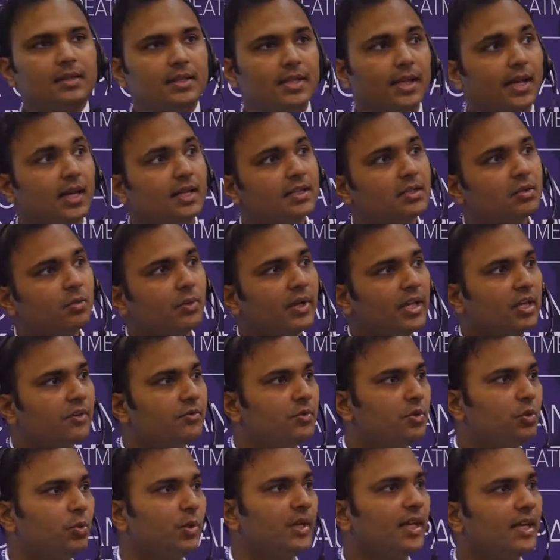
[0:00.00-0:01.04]
The other way
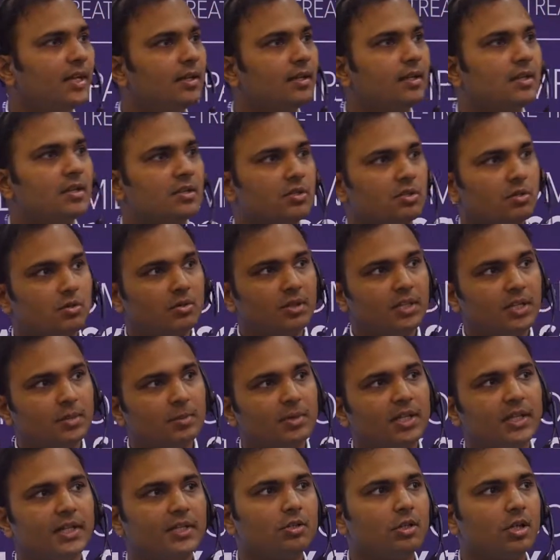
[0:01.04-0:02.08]
of doing it, so
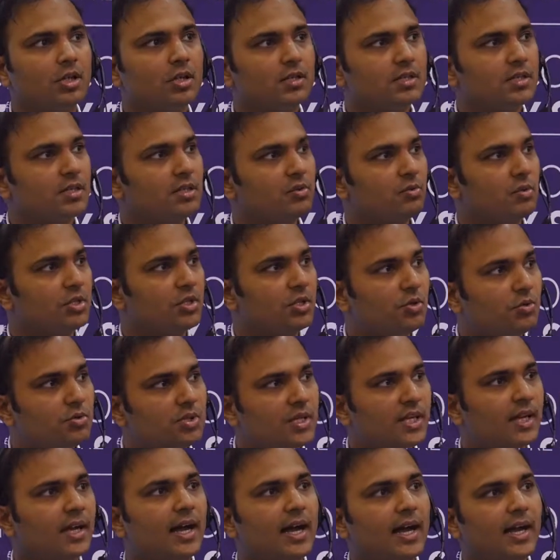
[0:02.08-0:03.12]
thermal hydrolysis was
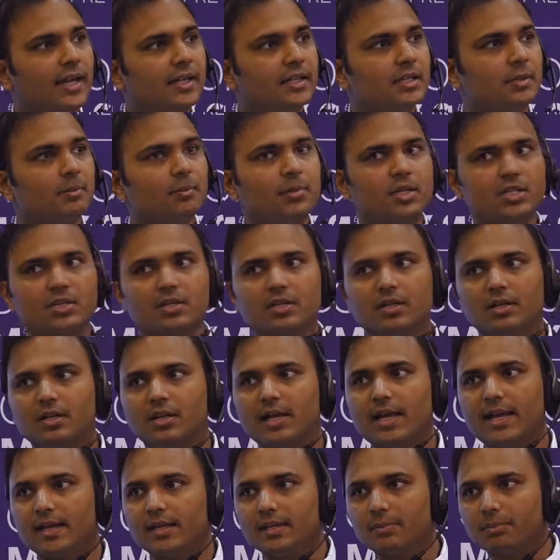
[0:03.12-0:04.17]
using high temperature
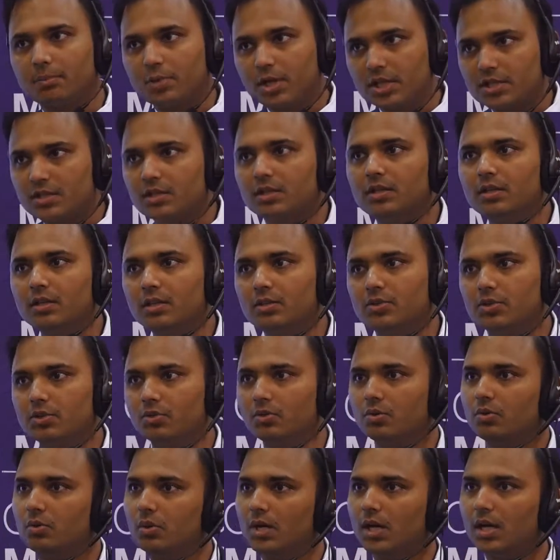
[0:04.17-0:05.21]
and pressure
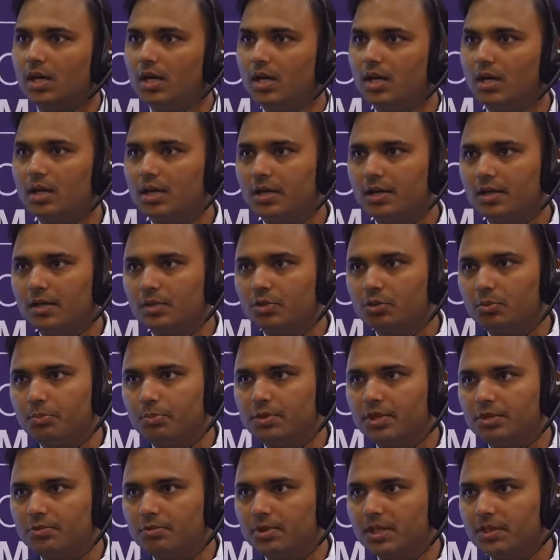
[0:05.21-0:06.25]
to do
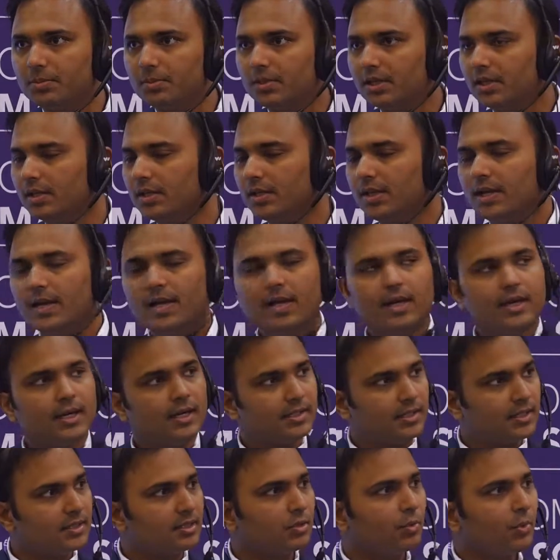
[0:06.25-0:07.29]
pre-treatment.
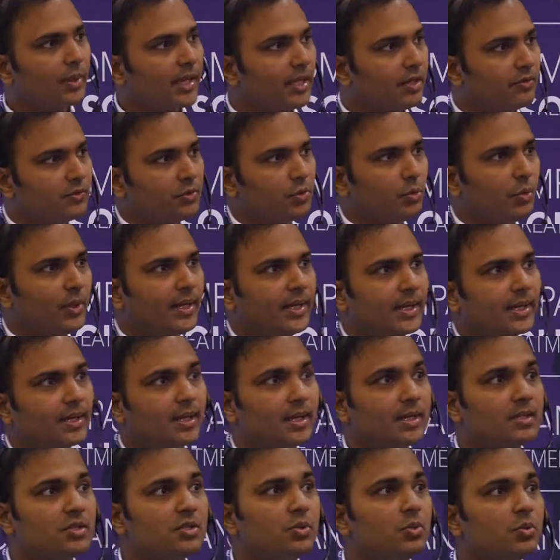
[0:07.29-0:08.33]
Another way of doing it
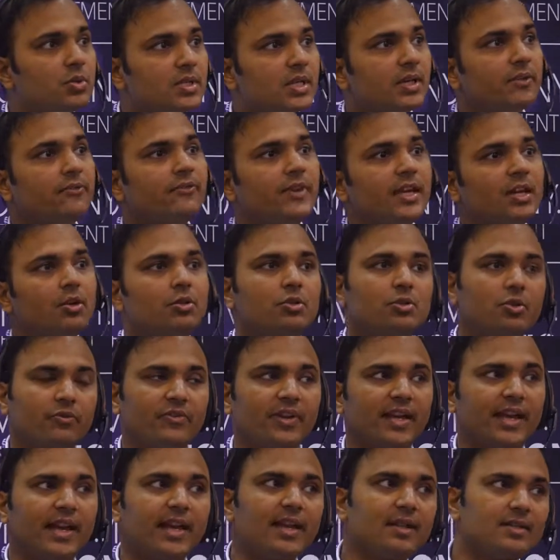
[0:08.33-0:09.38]
is using
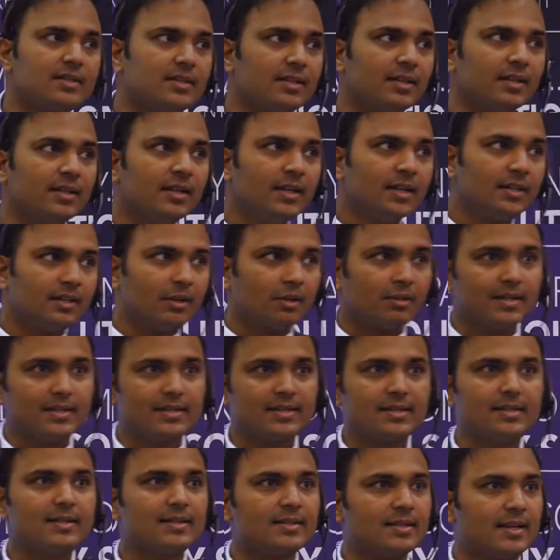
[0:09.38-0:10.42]
phagotrophic algae. Now
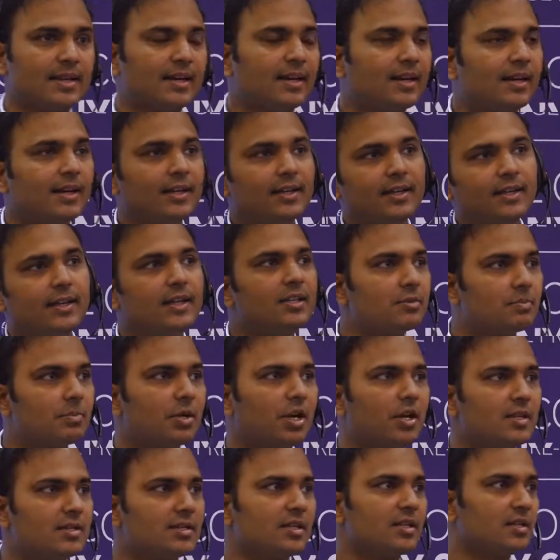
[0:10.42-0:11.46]
this is a cutting edge
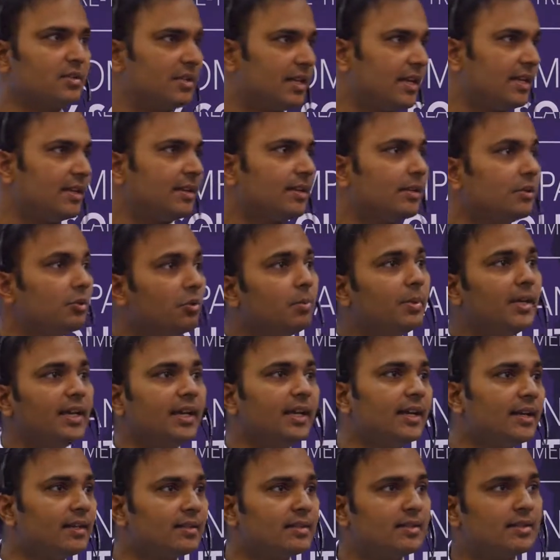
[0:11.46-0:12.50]
process that
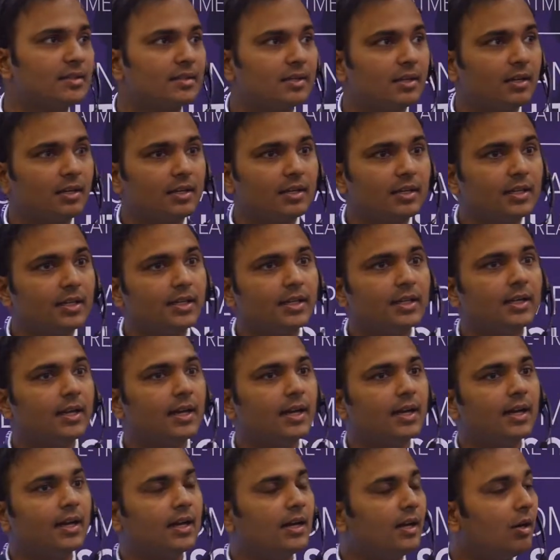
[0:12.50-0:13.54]
nobody else is currently
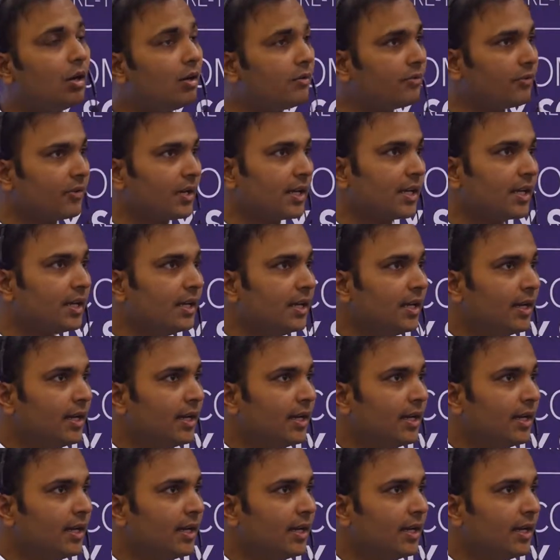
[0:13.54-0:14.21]
offering,